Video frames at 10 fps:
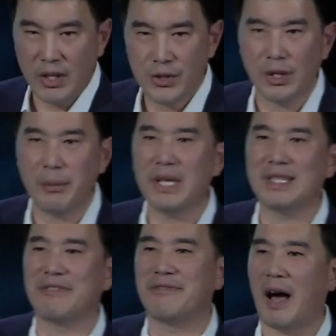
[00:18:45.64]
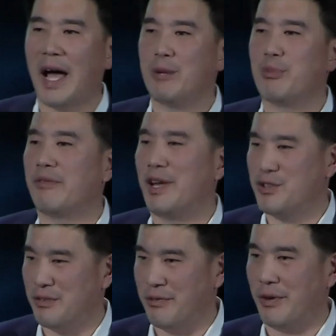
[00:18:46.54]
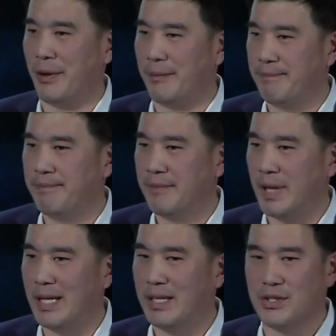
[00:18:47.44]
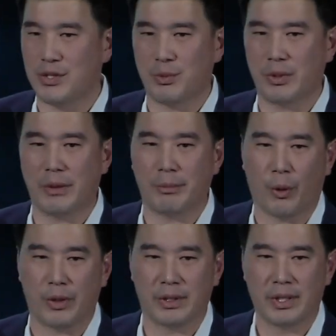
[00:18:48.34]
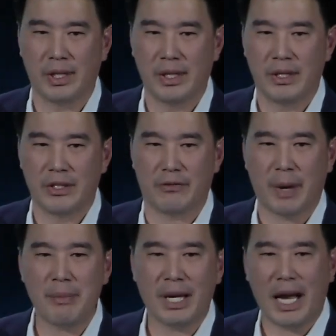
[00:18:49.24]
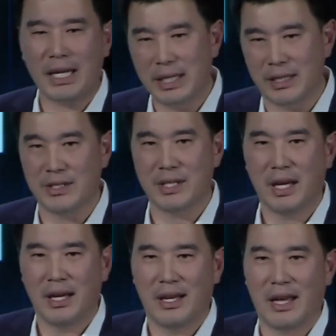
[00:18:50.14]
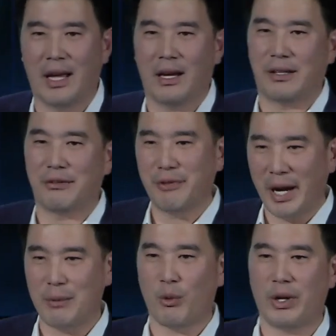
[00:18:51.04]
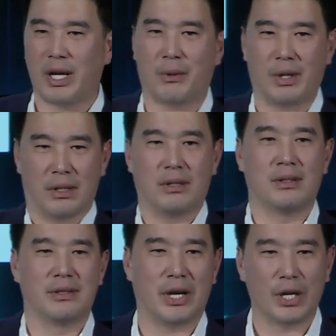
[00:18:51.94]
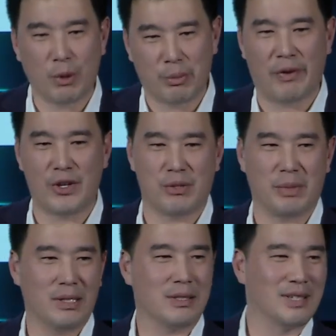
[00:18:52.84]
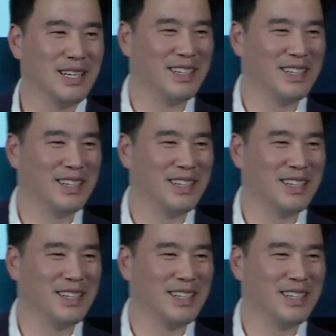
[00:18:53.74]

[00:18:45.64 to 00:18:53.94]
So let me define prevention for you. I think this is really important. So if my big idea is, hey, on a Friday morning, I want to tell you what prevention means.